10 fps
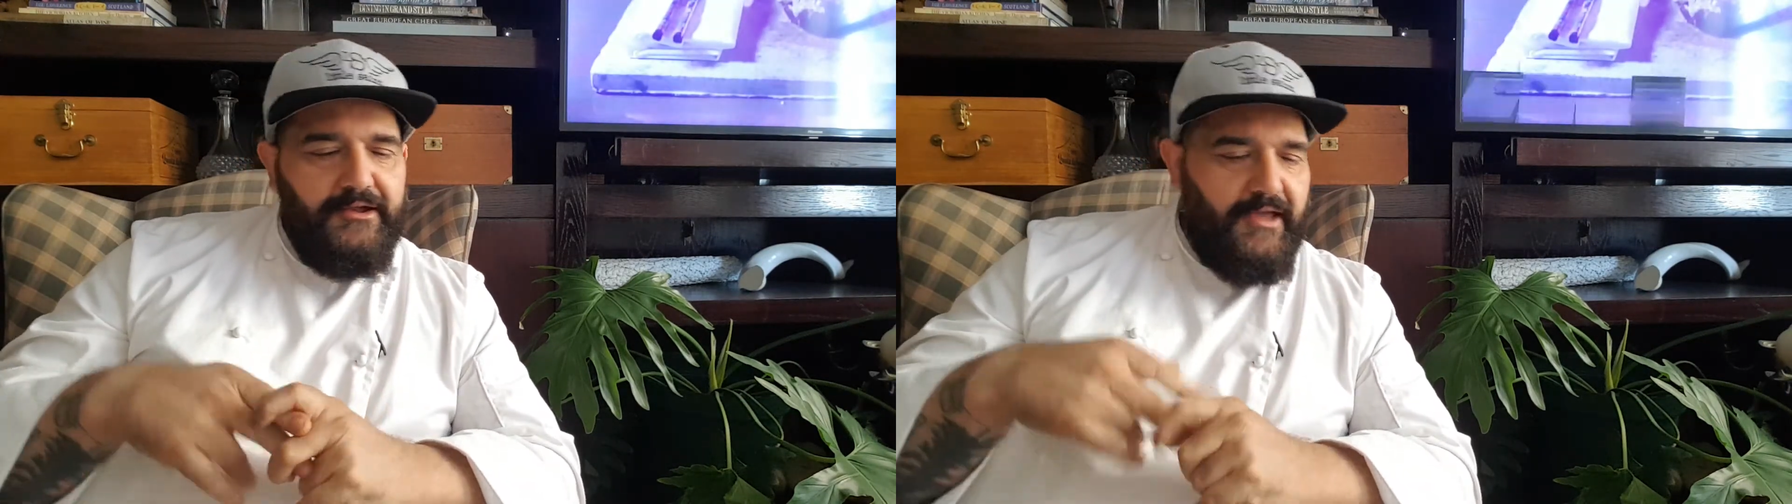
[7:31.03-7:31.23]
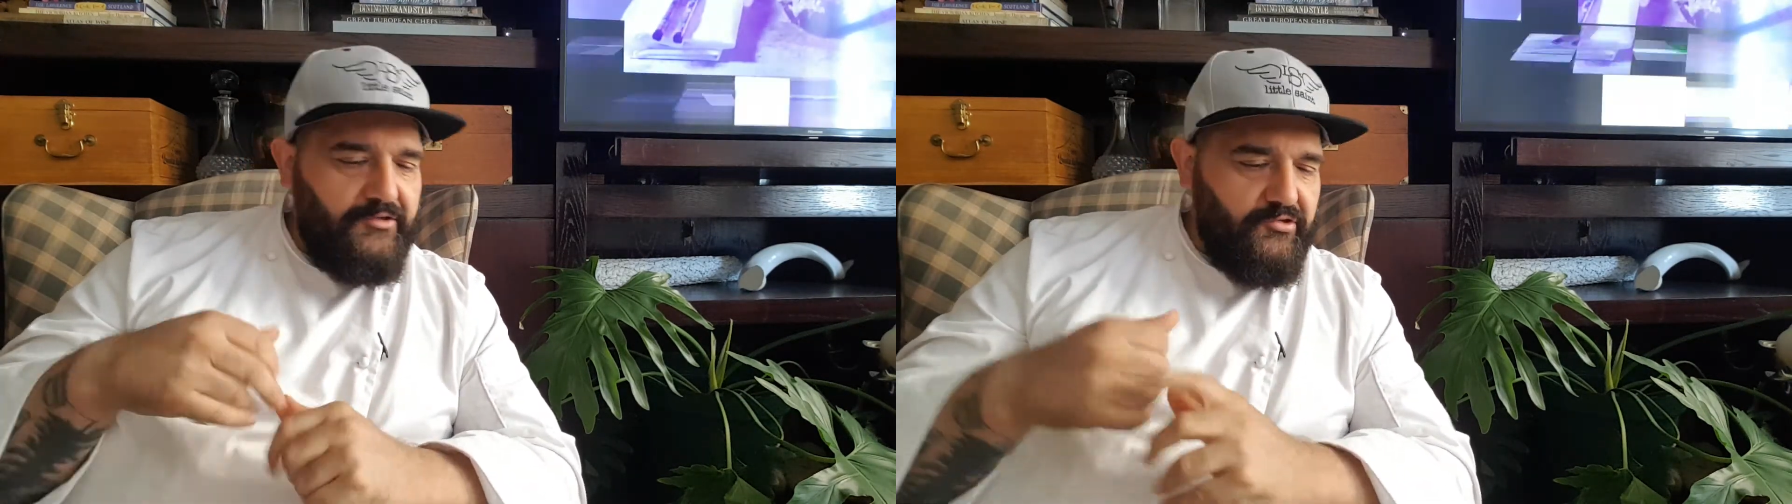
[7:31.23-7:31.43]

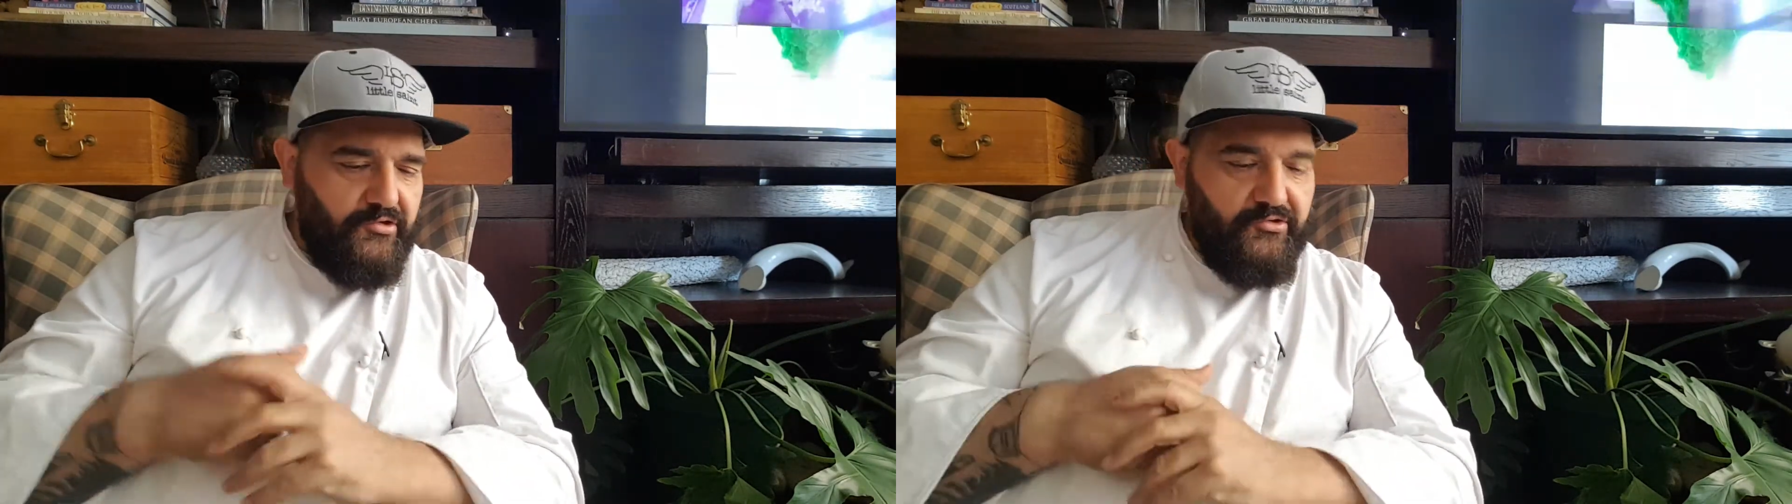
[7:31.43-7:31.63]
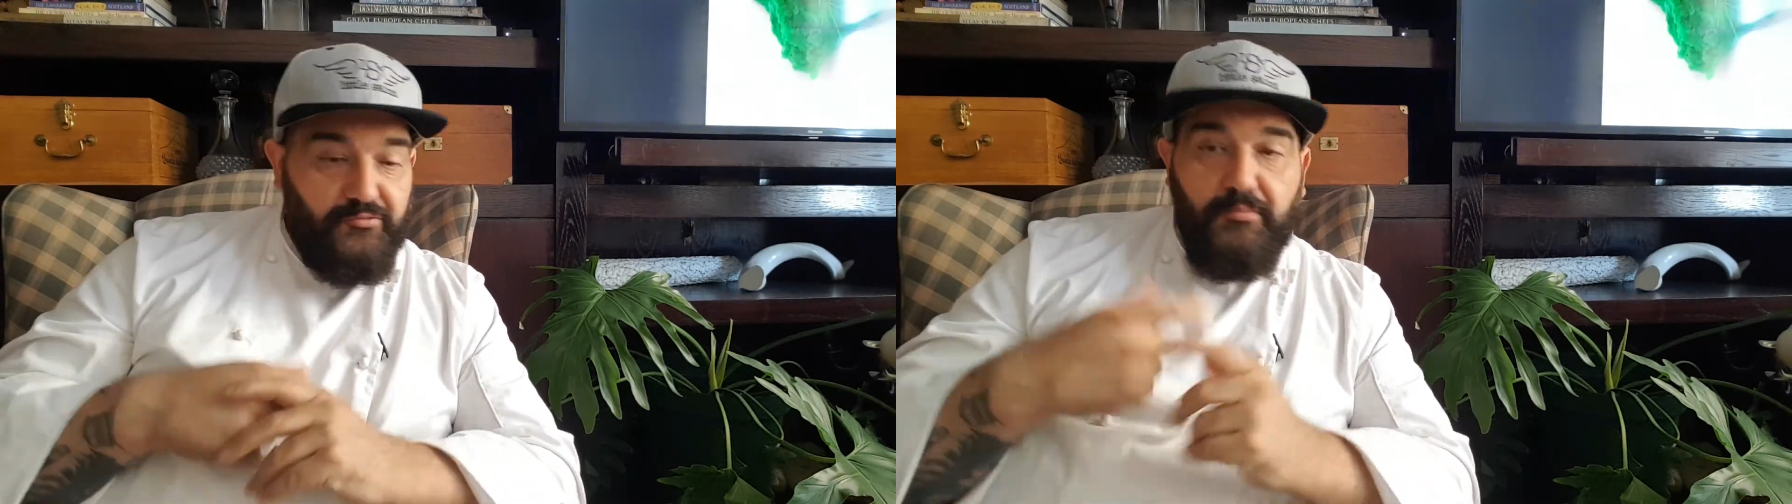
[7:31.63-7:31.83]

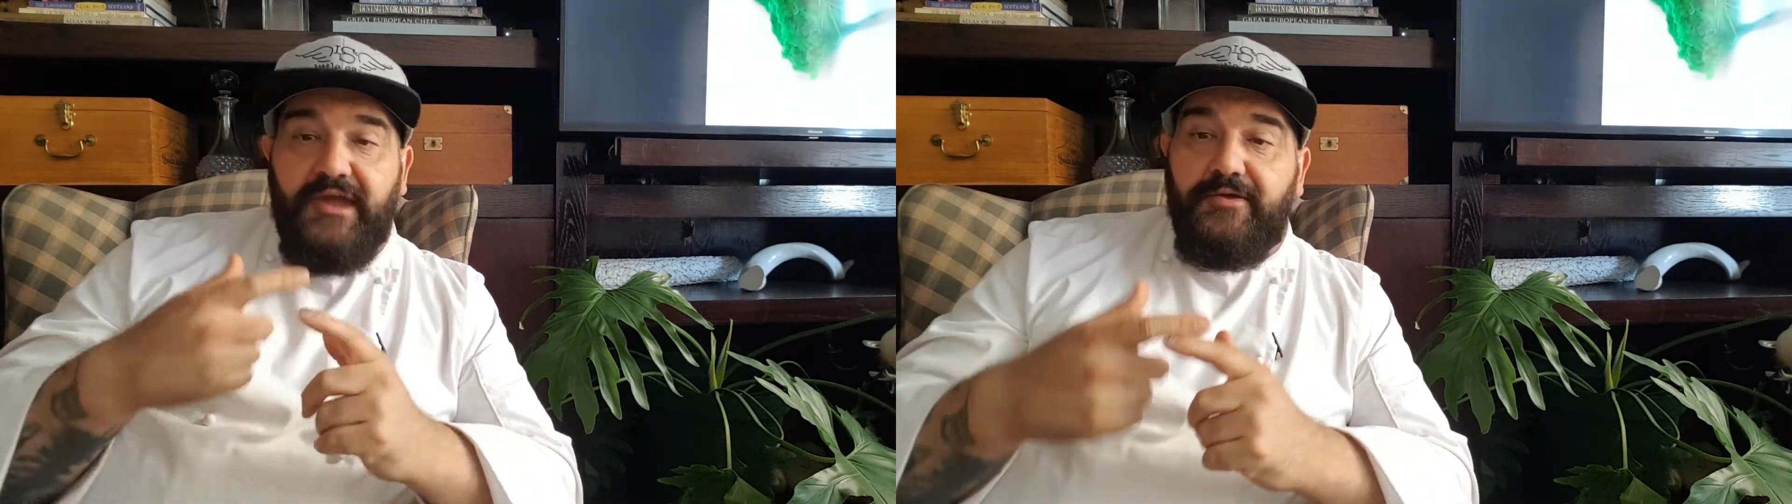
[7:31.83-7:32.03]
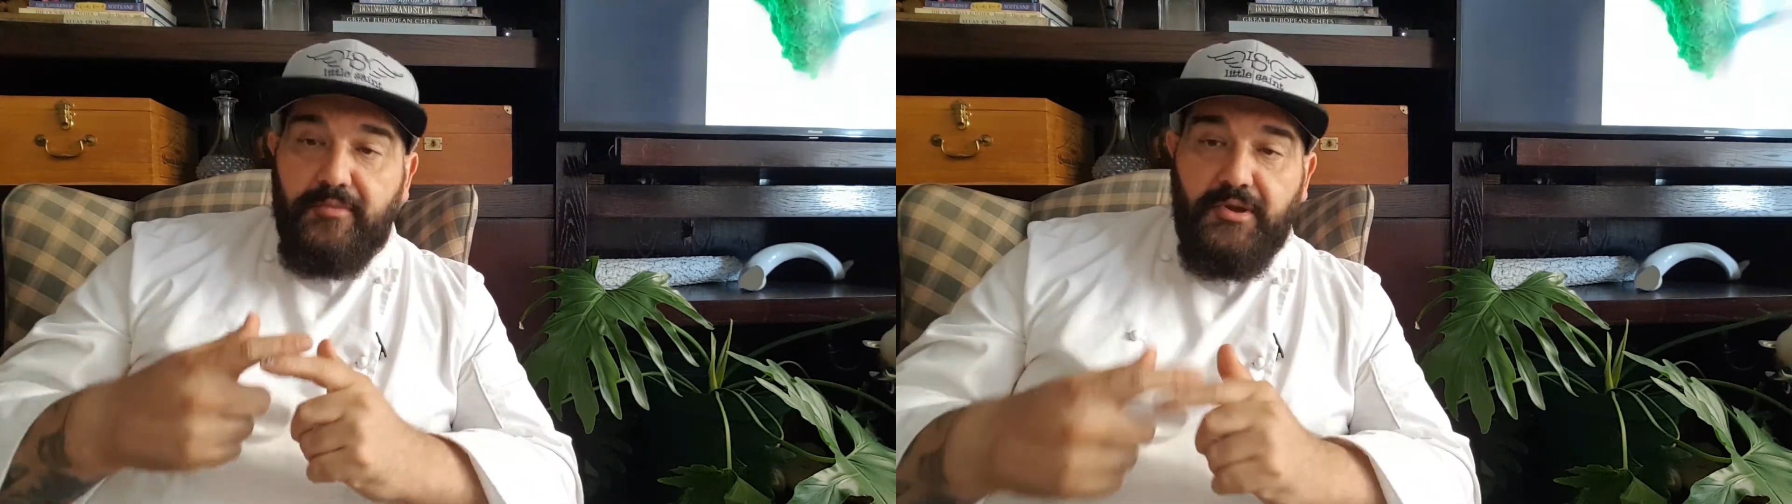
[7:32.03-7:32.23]
lettuce,
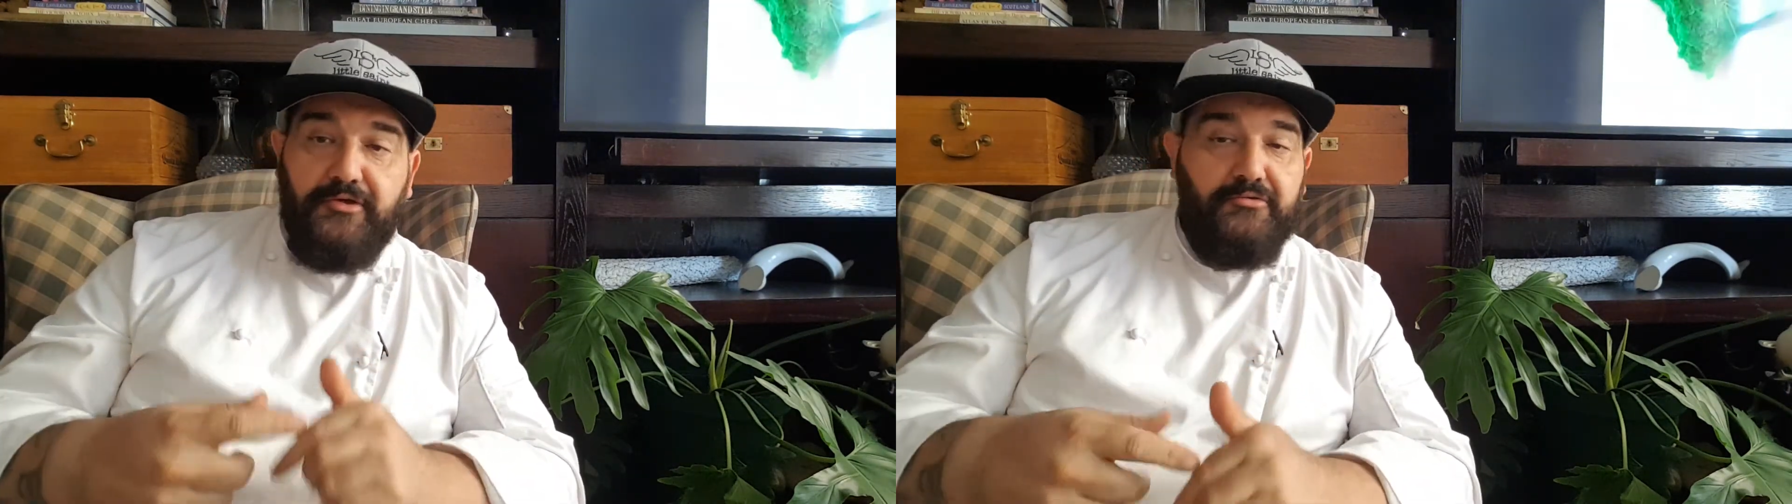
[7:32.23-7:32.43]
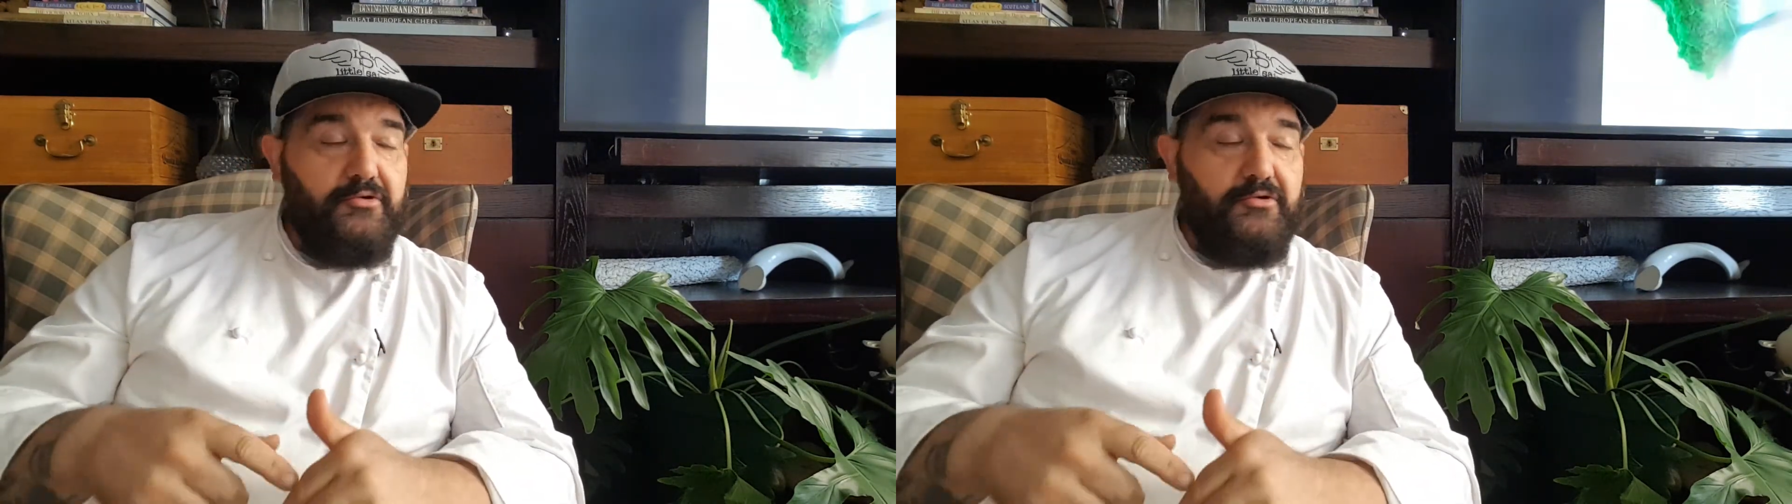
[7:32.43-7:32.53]
make the Mary